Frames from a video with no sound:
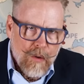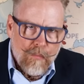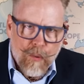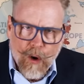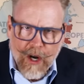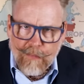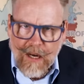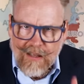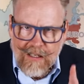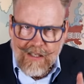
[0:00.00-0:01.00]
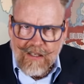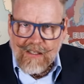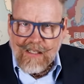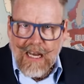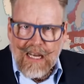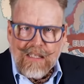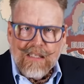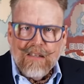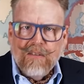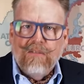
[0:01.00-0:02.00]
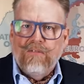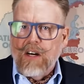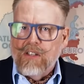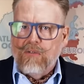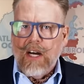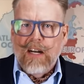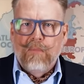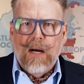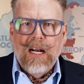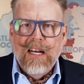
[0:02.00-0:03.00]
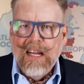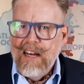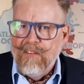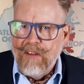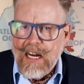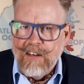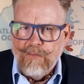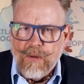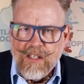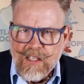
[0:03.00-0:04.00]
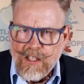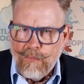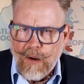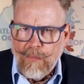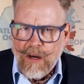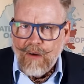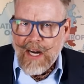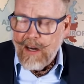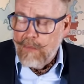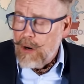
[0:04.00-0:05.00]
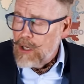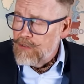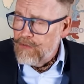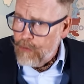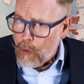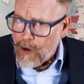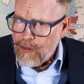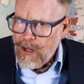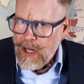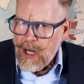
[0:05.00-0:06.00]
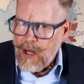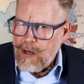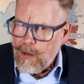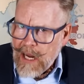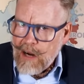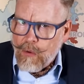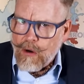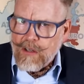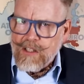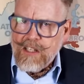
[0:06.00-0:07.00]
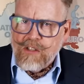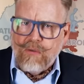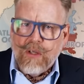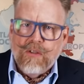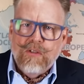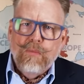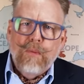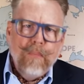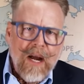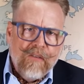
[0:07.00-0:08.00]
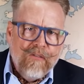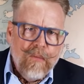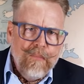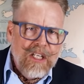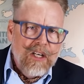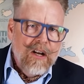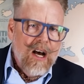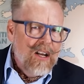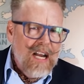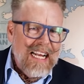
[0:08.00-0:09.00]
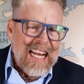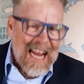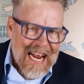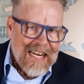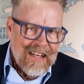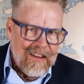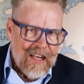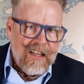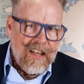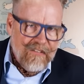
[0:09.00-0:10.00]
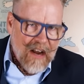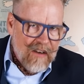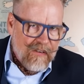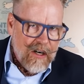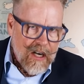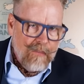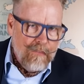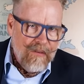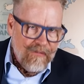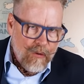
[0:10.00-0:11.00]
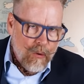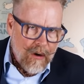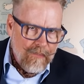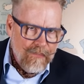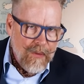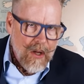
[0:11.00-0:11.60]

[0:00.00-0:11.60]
Buoyed by this success and frustrated by an ineffective precision bombing raid on March 4th, LeMay orders his crews to prepare for a mission unlike anything they've ever done before